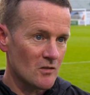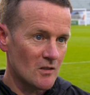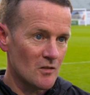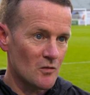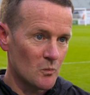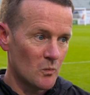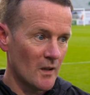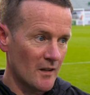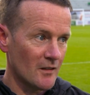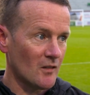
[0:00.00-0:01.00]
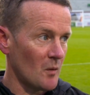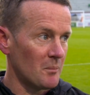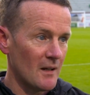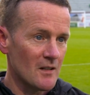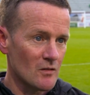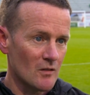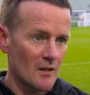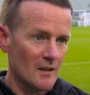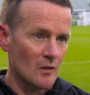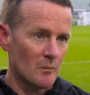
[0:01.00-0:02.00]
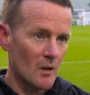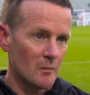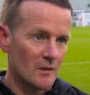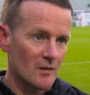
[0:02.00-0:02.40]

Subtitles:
She's one of the top players around at the moment.